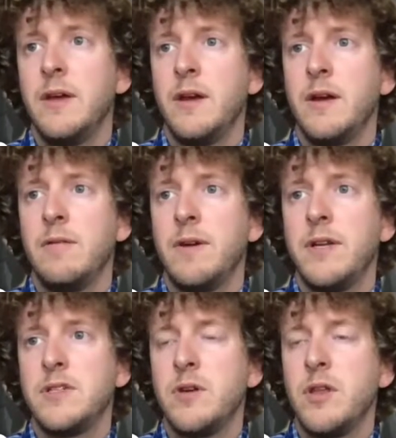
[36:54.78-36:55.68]
All right,
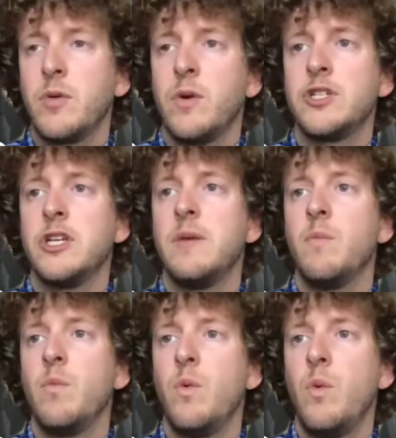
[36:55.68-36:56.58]
so another
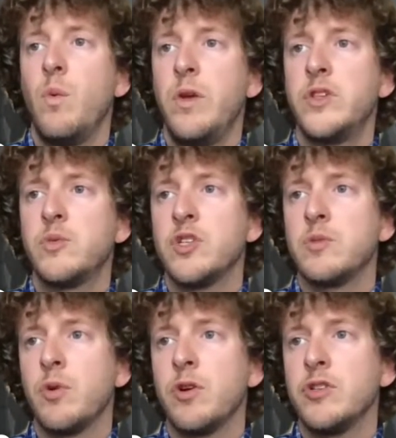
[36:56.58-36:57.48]
question. With
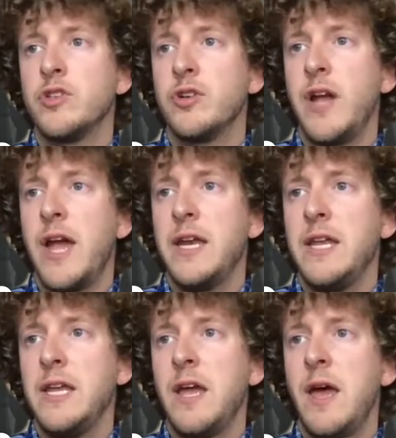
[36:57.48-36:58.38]
Switchboard, is there
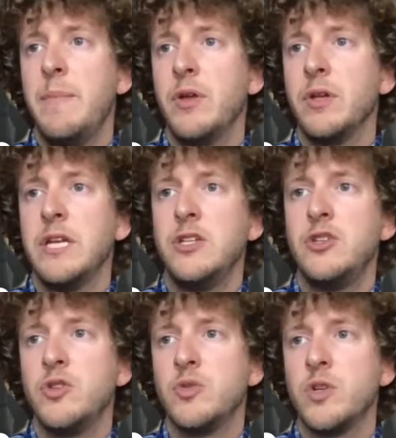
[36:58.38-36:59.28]
any ability
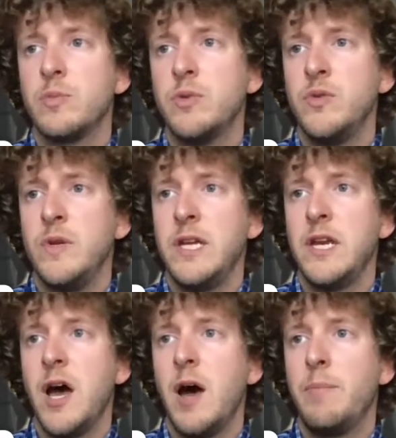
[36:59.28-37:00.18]
to switch between
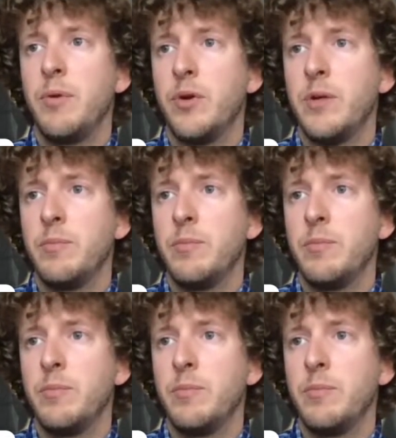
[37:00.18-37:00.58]
an uploaded